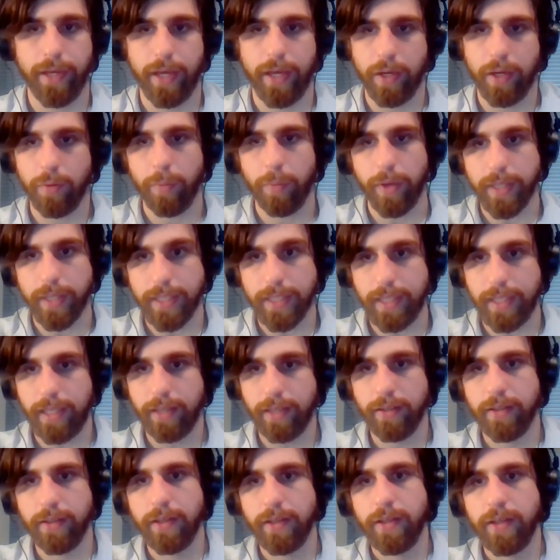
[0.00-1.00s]
high
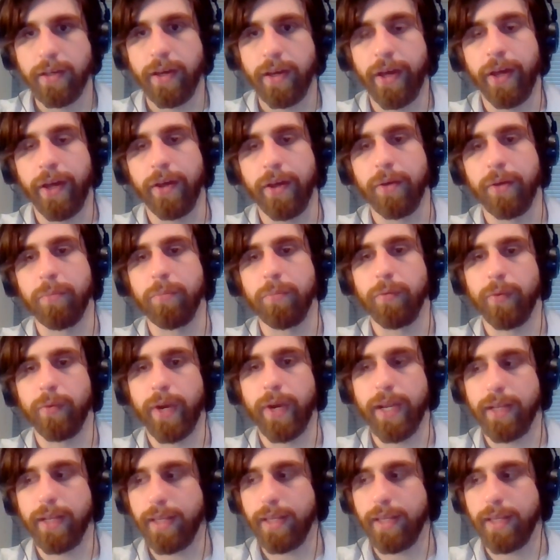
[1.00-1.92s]
quality, right?